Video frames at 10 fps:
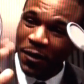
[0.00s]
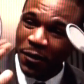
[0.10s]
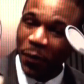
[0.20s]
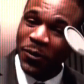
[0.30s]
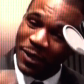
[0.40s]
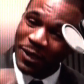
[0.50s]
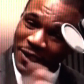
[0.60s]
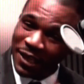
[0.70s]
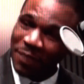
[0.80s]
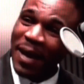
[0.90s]
go to. He's
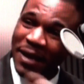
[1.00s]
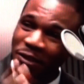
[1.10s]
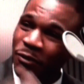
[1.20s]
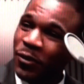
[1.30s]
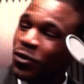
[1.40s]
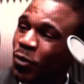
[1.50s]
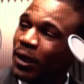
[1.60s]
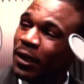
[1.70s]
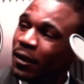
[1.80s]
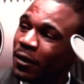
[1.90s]
the next master in
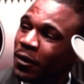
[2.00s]
training.